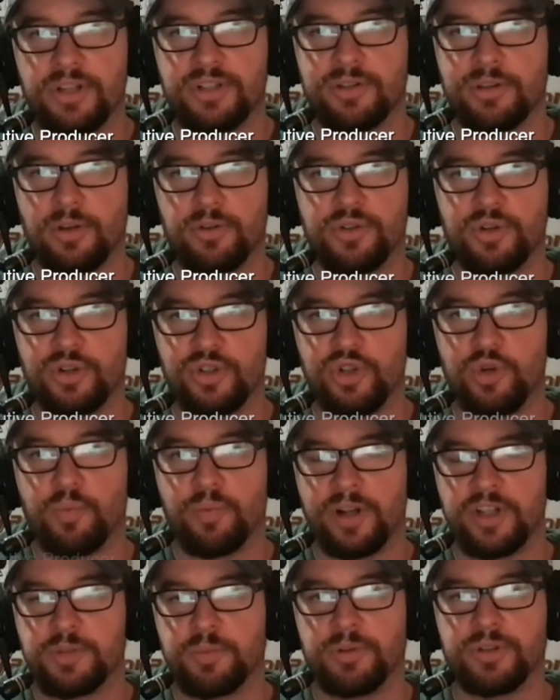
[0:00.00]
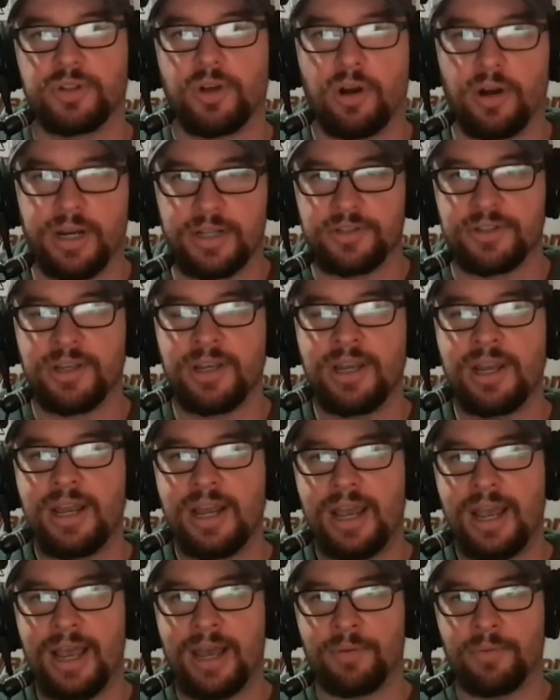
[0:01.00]
so those are your two principal targets
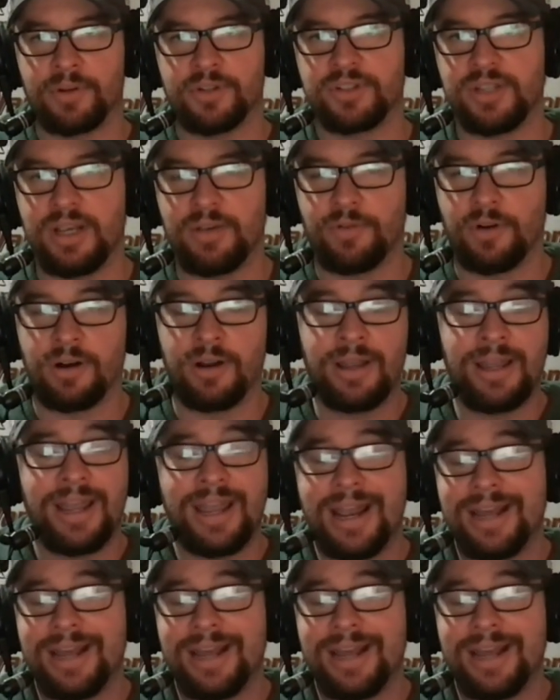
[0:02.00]
at receiver.